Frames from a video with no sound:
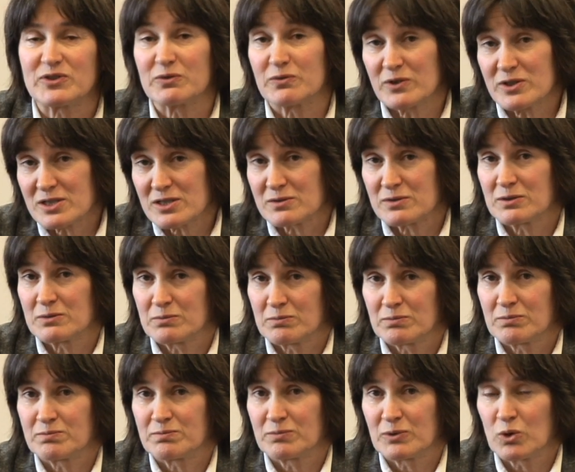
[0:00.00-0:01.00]
The first
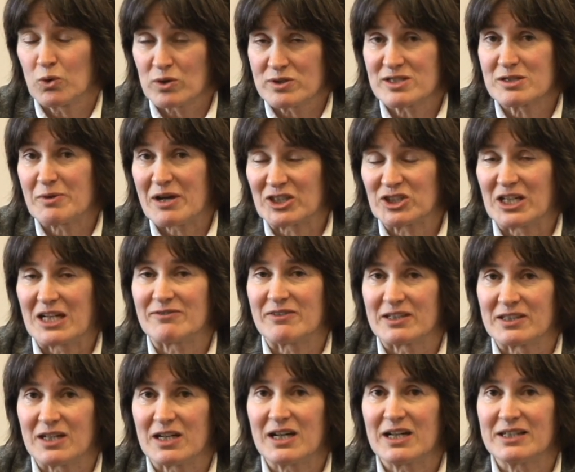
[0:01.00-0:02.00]
course that we actually have
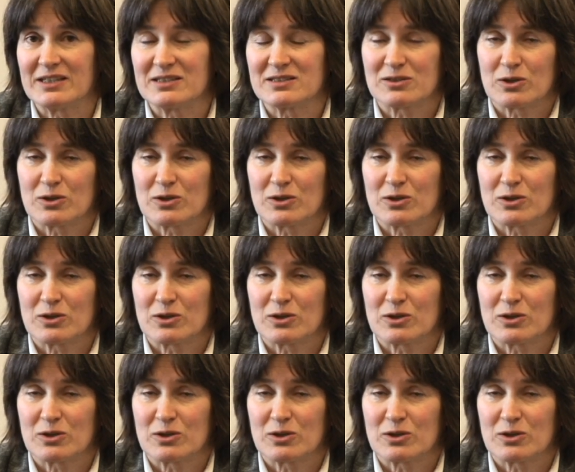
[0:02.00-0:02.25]
online